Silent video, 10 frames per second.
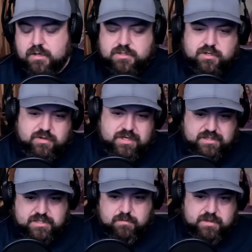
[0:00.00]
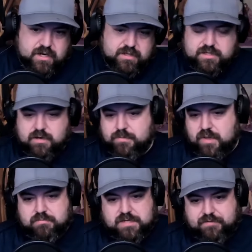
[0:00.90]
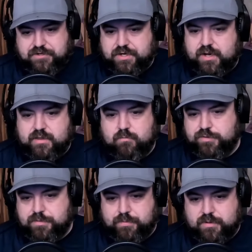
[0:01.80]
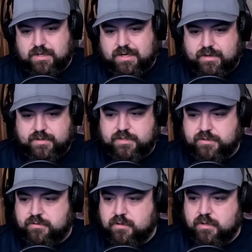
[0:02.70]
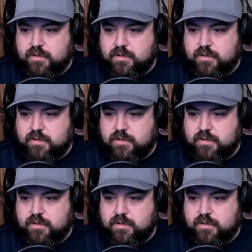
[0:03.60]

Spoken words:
So you need someone there that's going to be like, tough shit, then we'll deport the kid too.